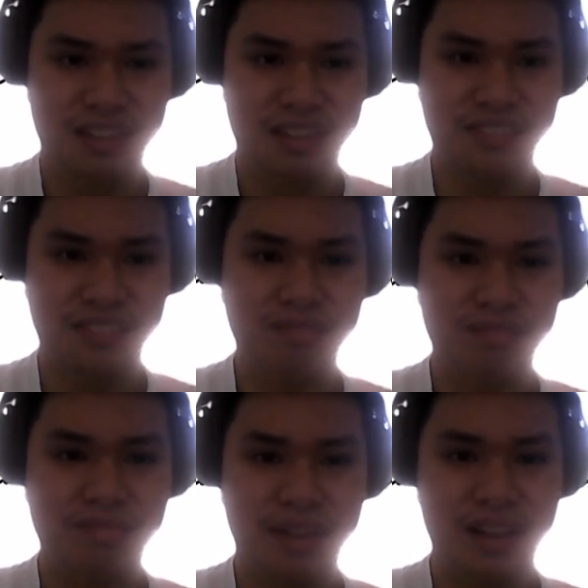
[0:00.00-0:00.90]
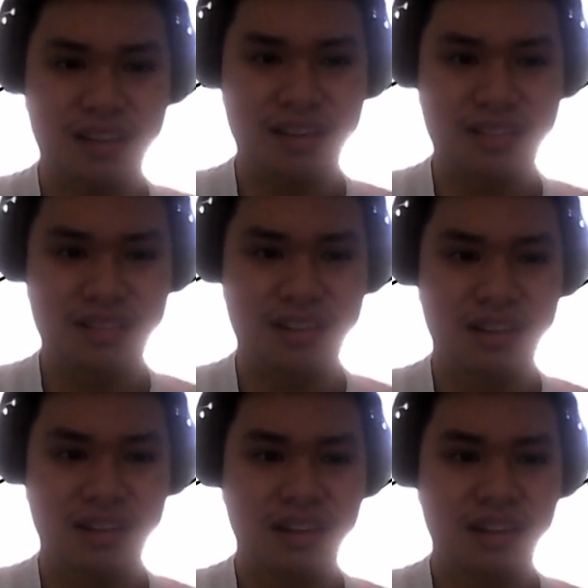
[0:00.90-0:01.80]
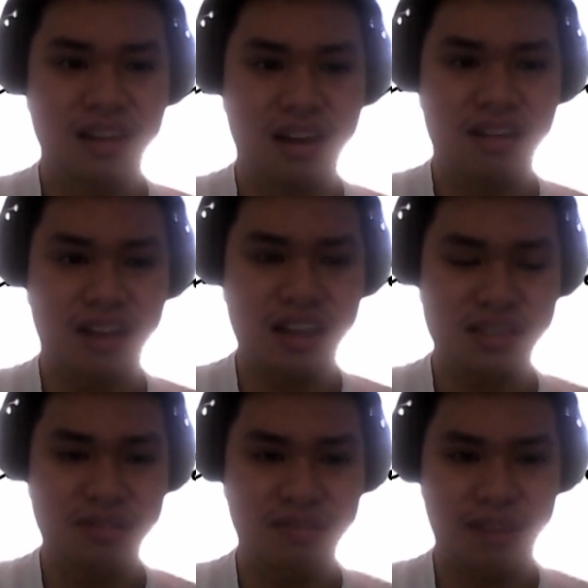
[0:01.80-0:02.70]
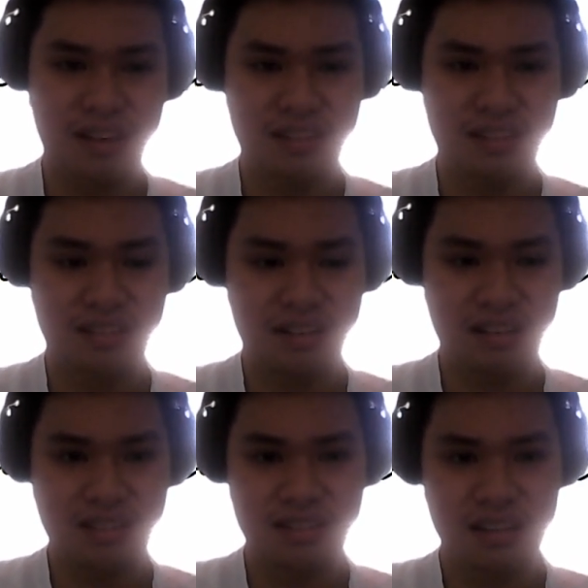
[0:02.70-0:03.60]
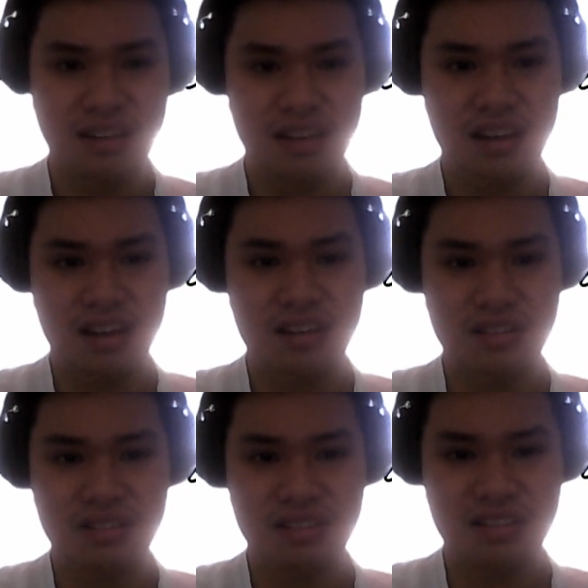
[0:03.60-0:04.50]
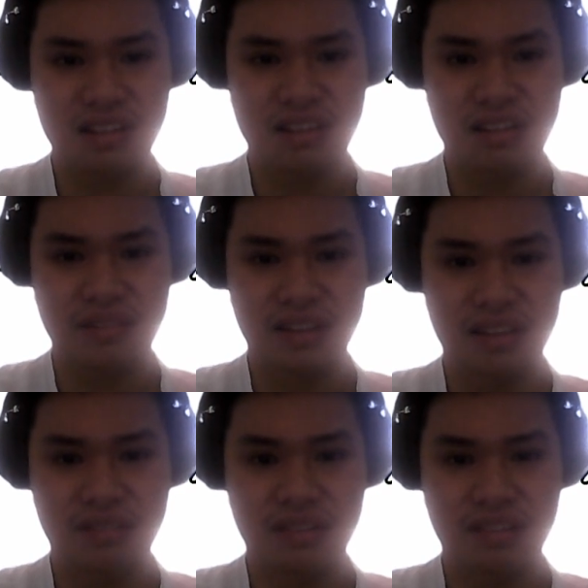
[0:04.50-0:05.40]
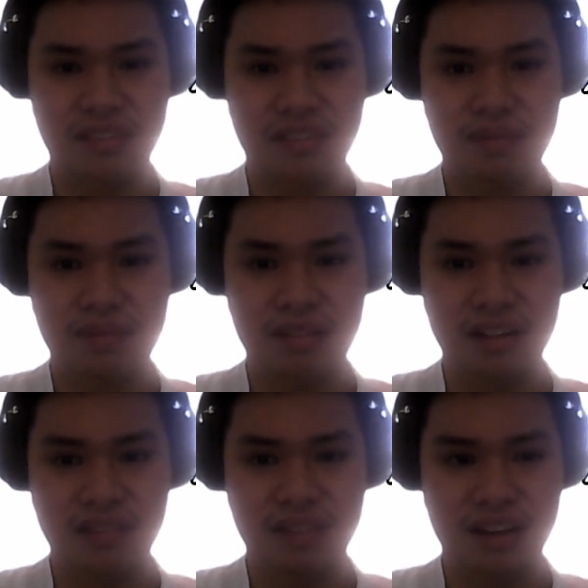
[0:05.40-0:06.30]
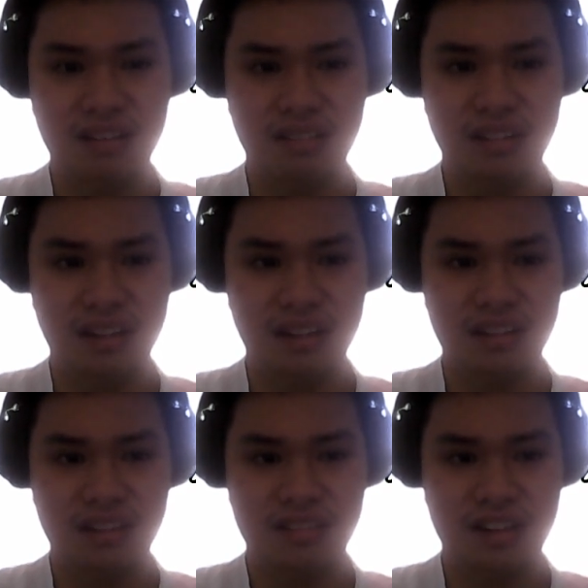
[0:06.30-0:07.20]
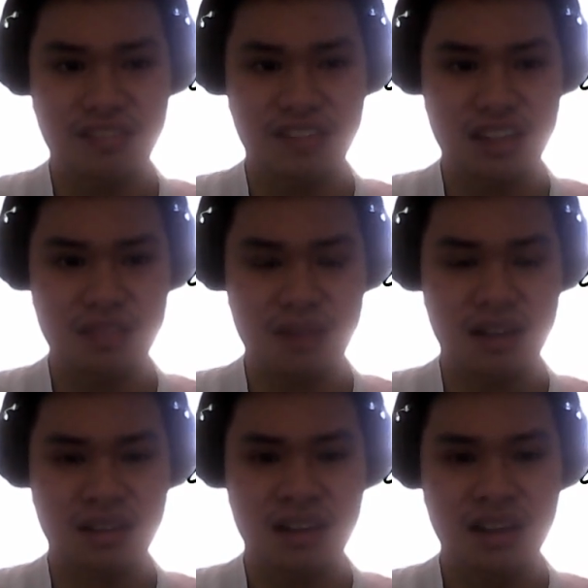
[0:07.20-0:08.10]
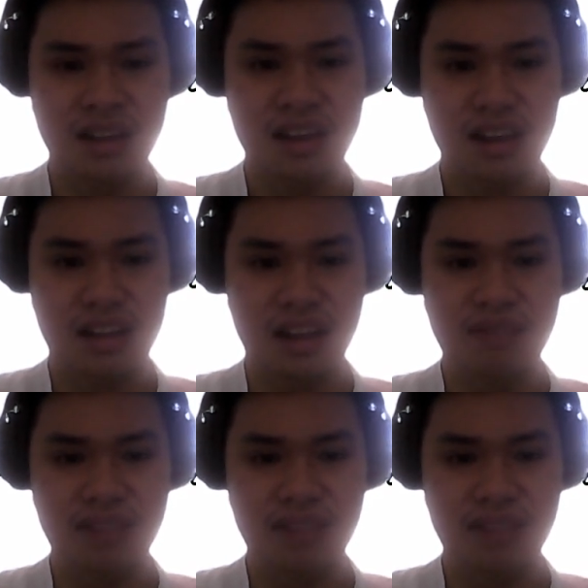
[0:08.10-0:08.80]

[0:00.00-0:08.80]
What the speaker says: The root path cost. As a root path cost, it is used to determine the role of the port and whether or not the traffic is blocked. It can